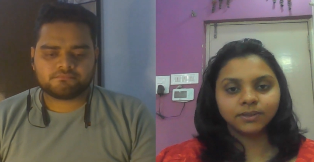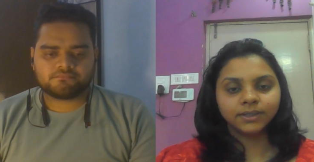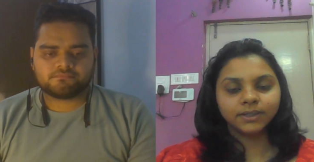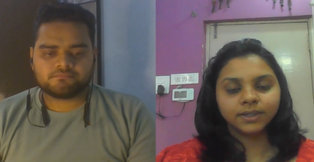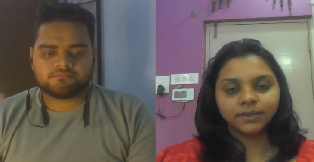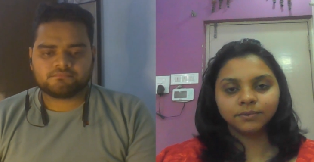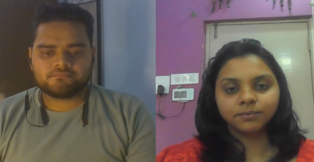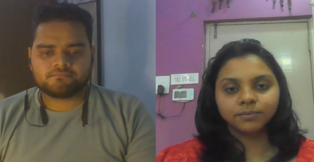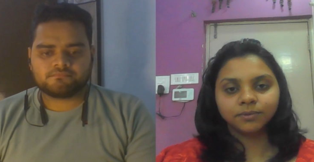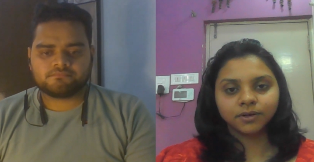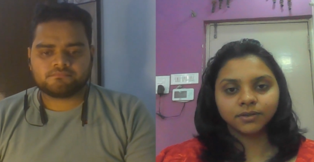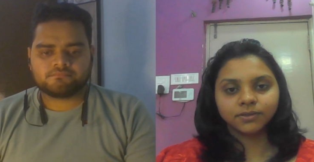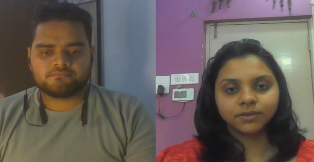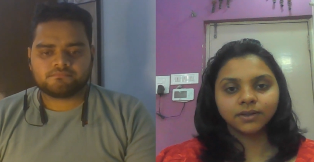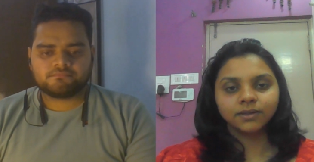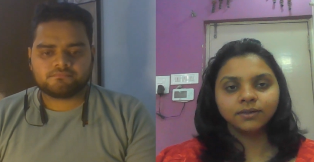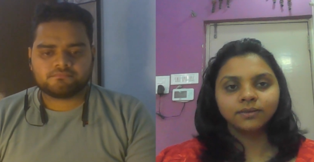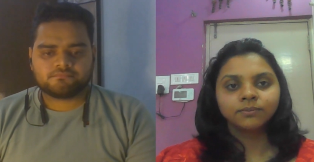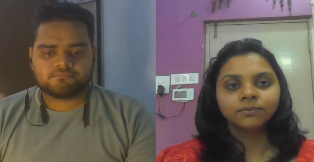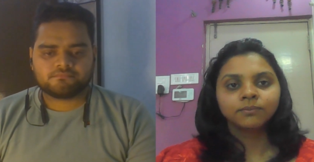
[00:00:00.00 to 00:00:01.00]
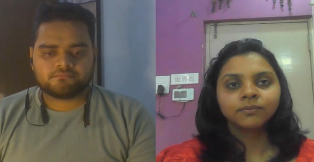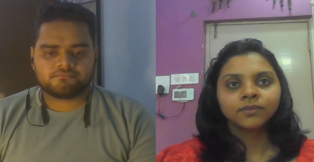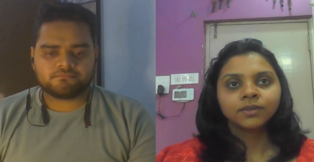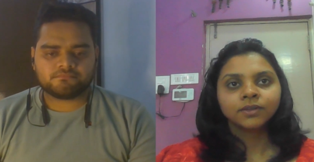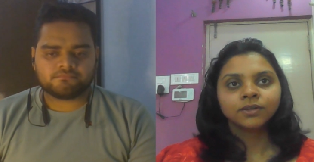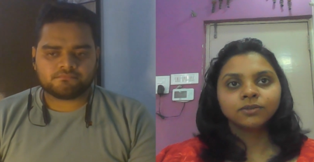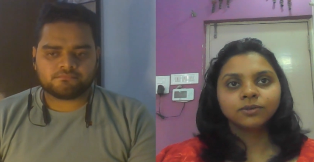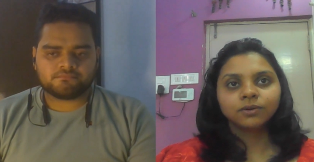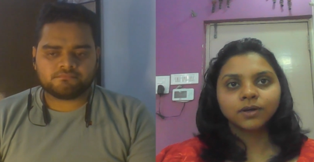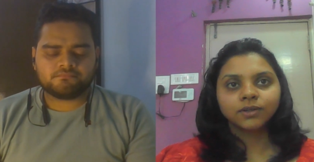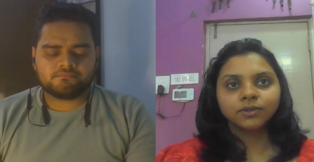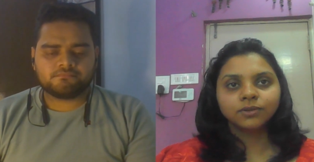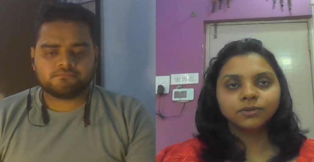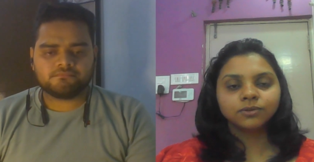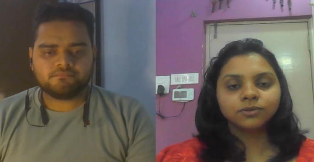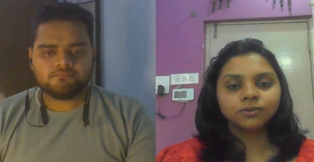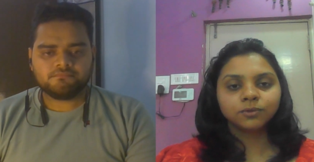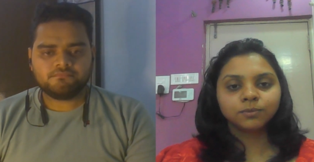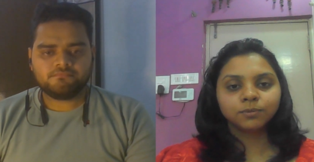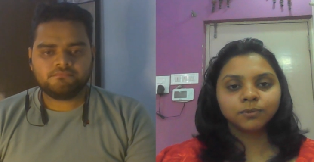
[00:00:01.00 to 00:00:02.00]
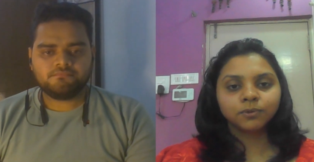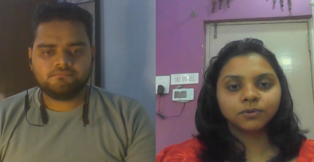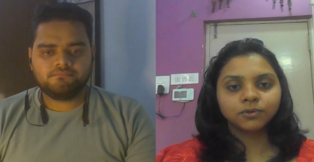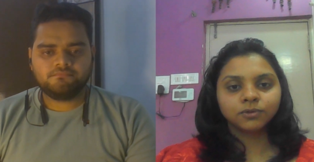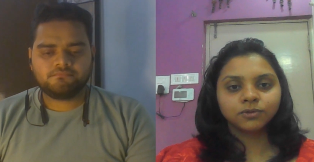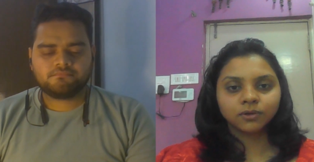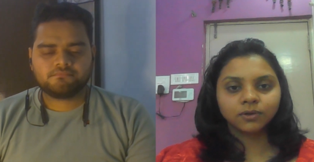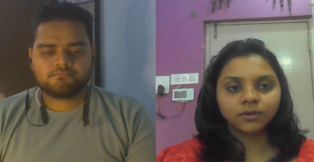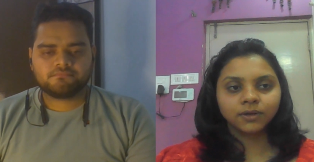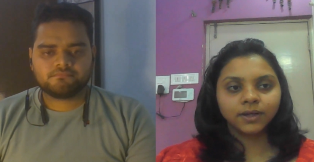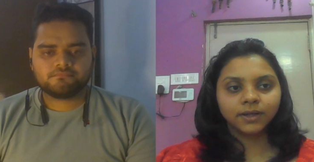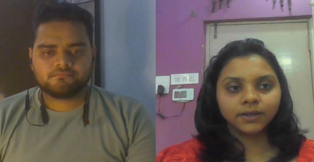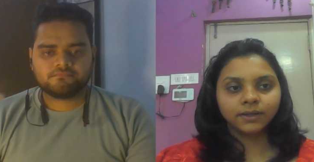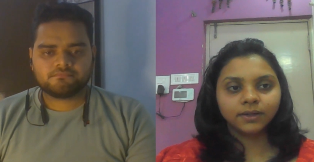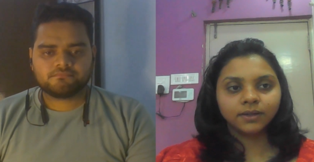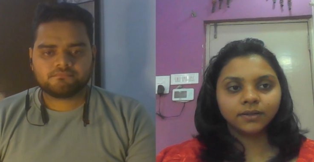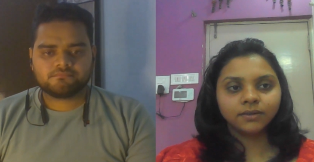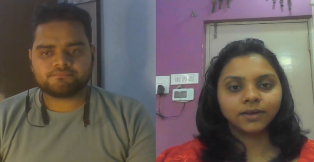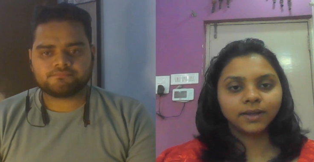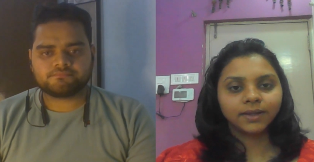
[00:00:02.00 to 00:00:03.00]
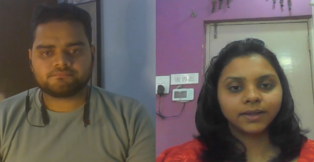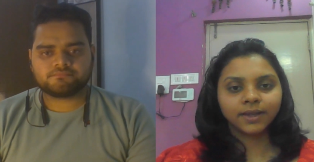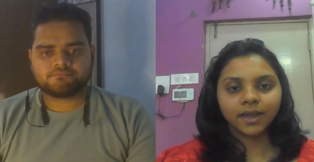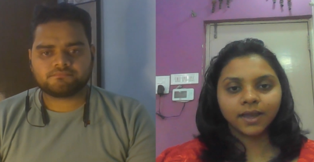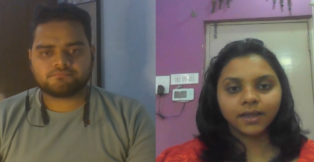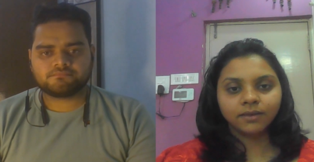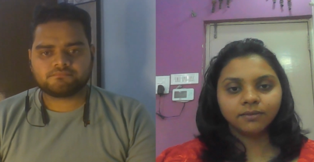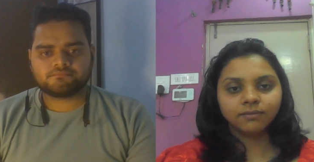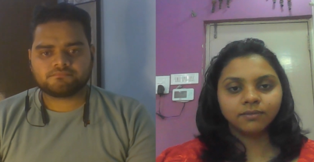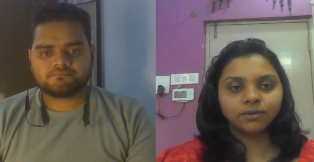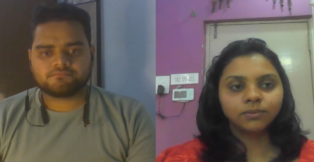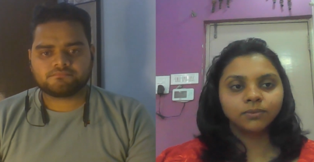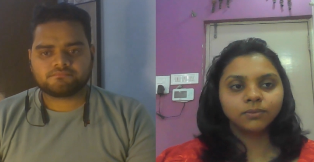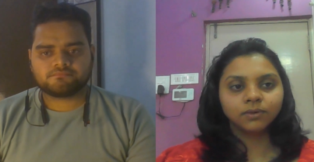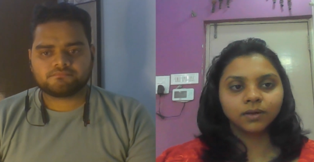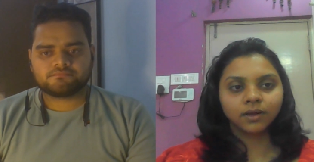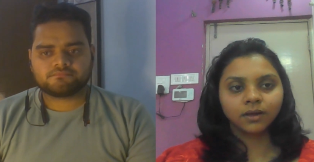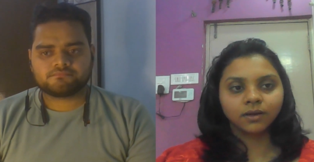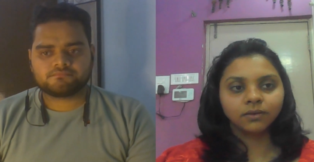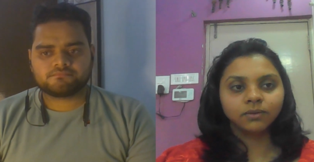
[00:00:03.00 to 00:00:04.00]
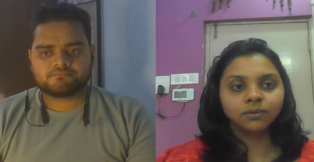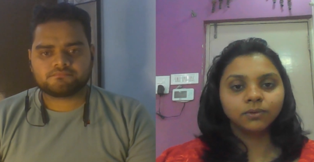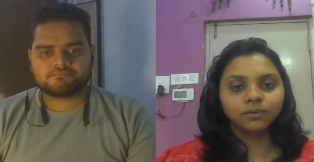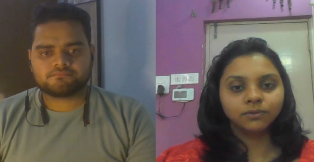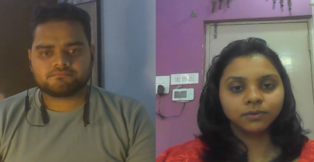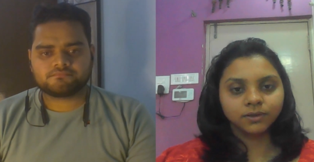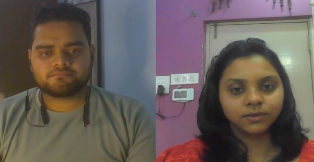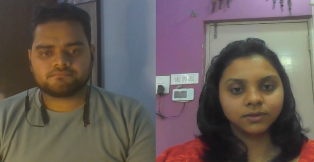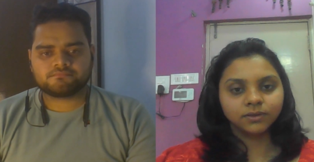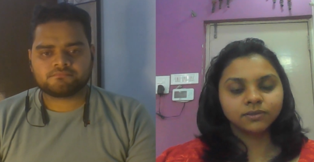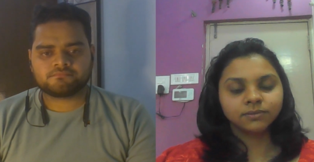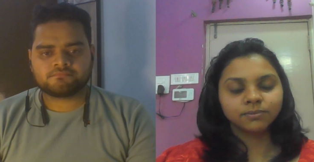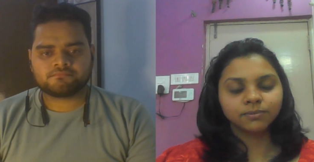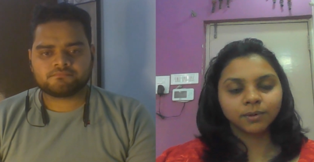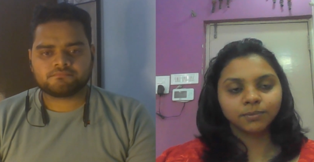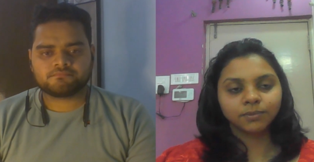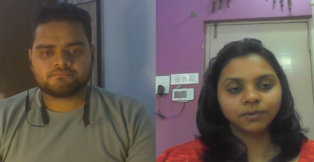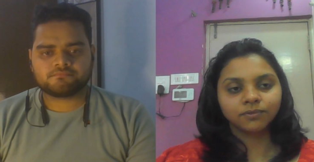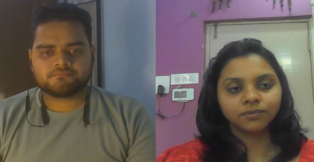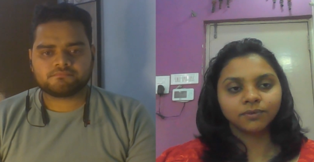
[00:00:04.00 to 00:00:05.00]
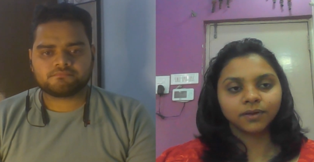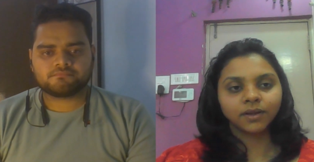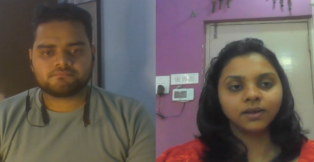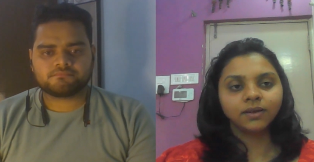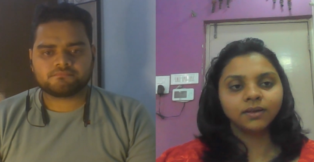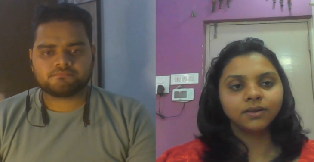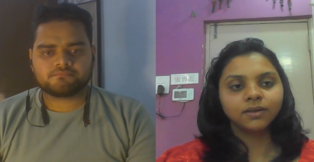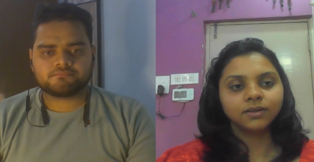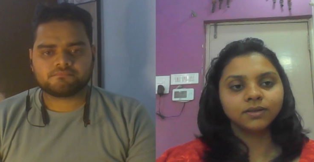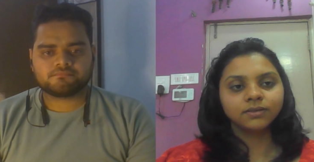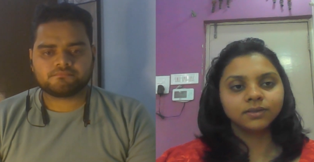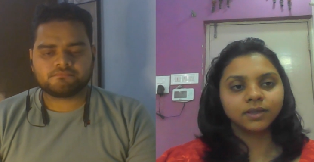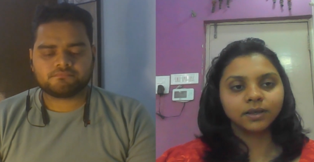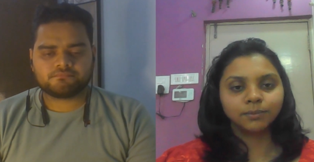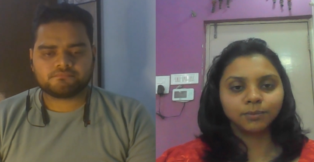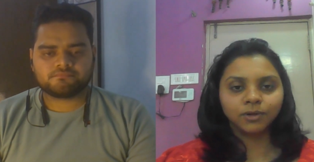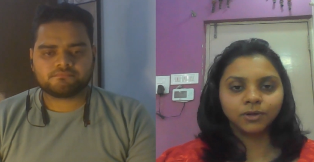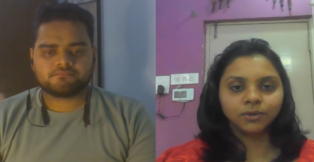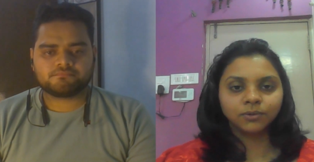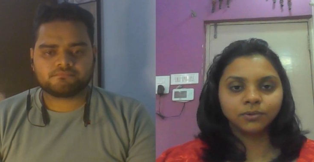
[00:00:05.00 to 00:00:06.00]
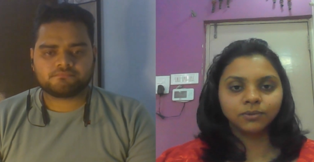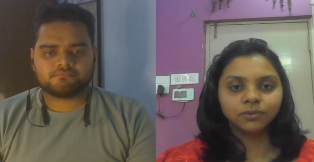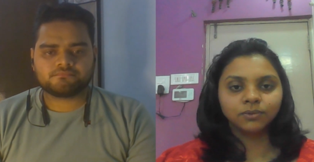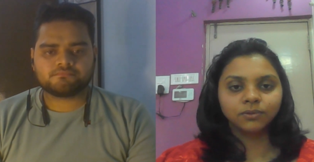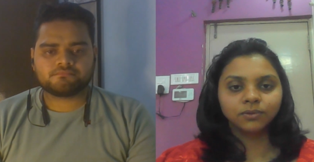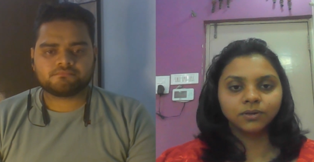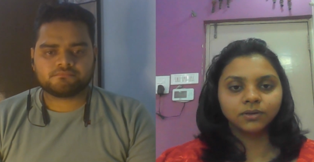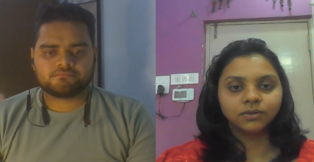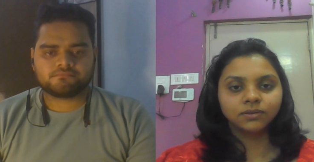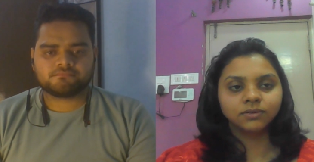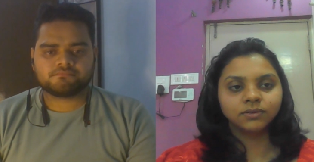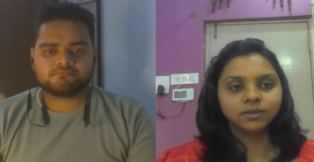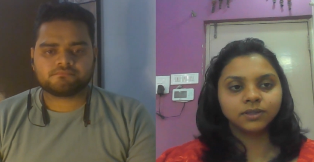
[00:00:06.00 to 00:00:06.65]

Speaker 1: any project, so mm-hmm. I used to. Then anyone who who visits my profile is able to uh, see